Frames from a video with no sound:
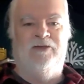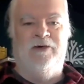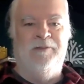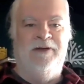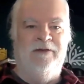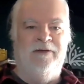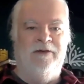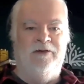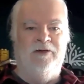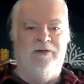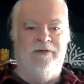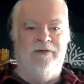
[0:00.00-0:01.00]
Okay. So I'm in
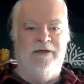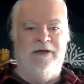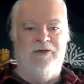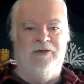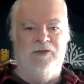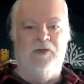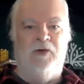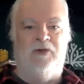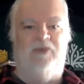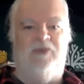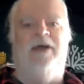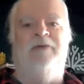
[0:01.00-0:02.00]
the New
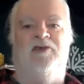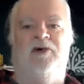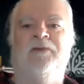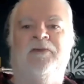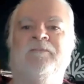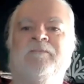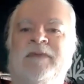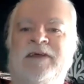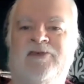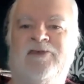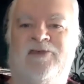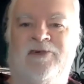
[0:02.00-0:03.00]
York time zone,
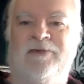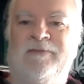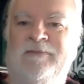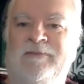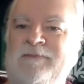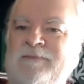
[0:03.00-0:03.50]
Eastern.